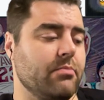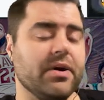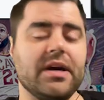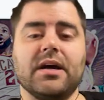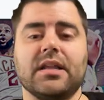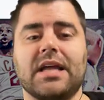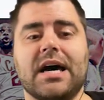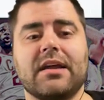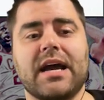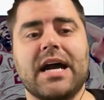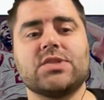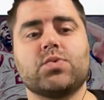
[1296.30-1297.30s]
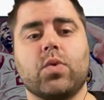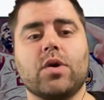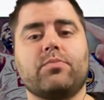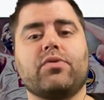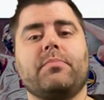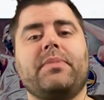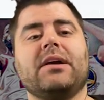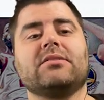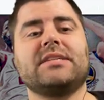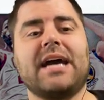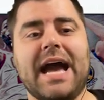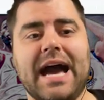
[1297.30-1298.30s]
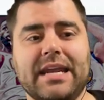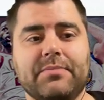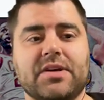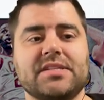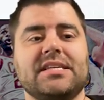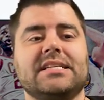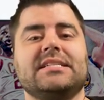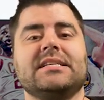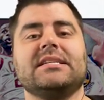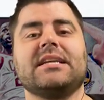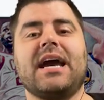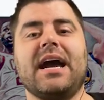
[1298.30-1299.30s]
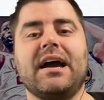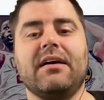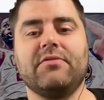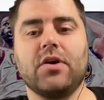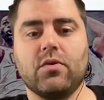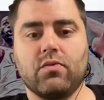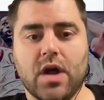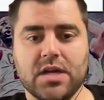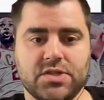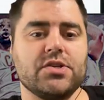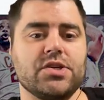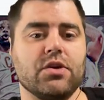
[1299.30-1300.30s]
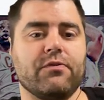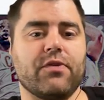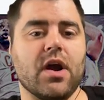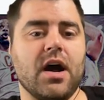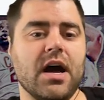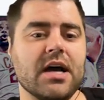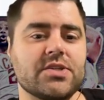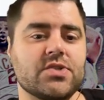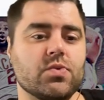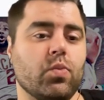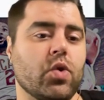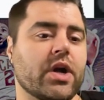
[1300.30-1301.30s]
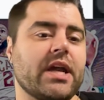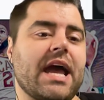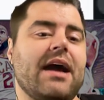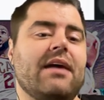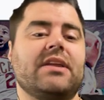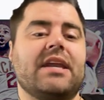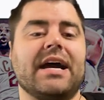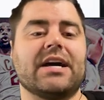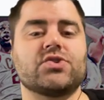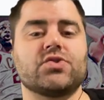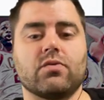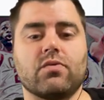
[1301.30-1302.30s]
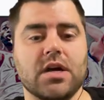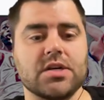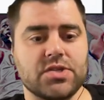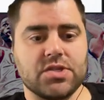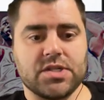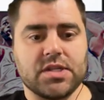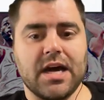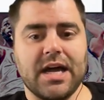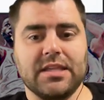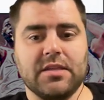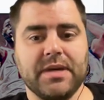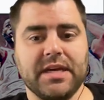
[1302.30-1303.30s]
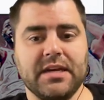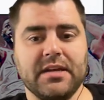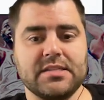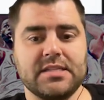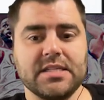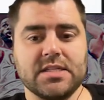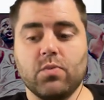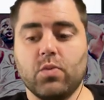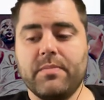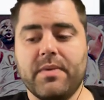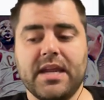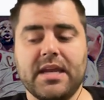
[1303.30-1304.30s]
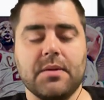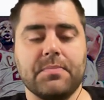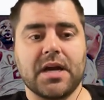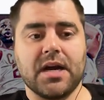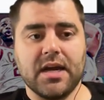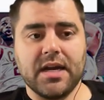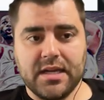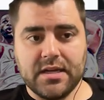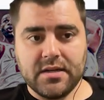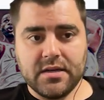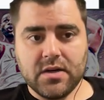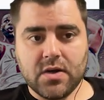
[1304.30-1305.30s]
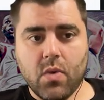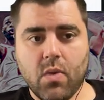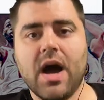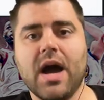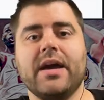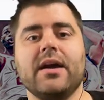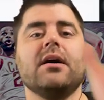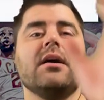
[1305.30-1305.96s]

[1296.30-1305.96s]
but a lot of guys weren't prepared to add him because they didn't have a roster. So for us, we're going to have an extra roster slot at the beginning of the season. We might end up cutting Kawhi.